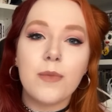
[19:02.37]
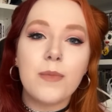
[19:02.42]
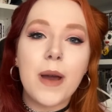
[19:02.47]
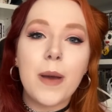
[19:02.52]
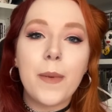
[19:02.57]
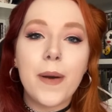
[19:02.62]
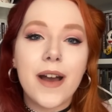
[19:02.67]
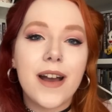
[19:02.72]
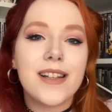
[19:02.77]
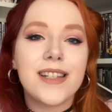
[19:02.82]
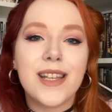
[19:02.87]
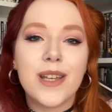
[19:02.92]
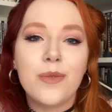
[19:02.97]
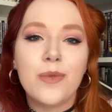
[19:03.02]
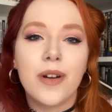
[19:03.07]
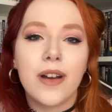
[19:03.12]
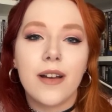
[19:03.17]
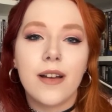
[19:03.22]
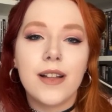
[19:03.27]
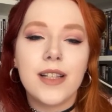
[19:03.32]
my parting
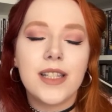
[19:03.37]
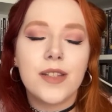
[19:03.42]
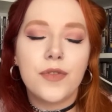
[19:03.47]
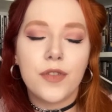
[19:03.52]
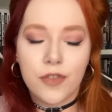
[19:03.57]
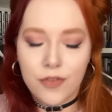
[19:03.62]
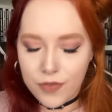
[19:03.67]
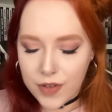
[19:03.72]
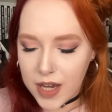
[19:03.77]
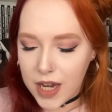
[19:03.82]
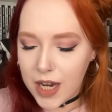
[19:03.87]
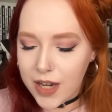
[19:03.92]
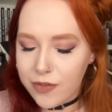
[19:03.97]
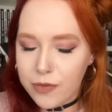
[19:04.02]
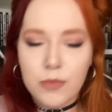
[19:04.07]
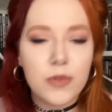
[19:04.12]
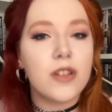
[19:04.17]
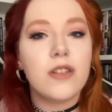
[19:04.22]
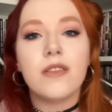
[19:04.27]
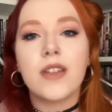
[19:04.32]
words for Feed
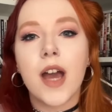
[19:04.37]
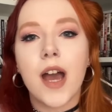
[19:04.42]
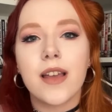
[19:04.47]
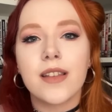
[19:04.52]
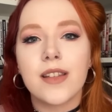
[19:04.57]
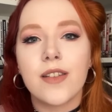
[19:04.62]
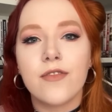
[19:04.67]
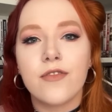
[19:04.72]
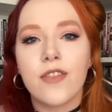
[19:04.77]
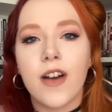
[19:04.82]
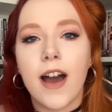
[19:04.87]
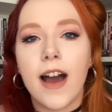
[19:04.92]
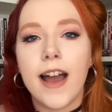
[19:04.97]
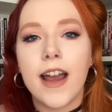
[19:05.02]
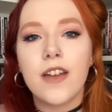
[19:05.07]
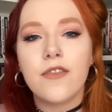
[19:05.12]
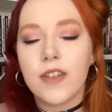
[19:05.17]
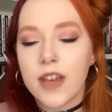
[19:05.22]
from 2005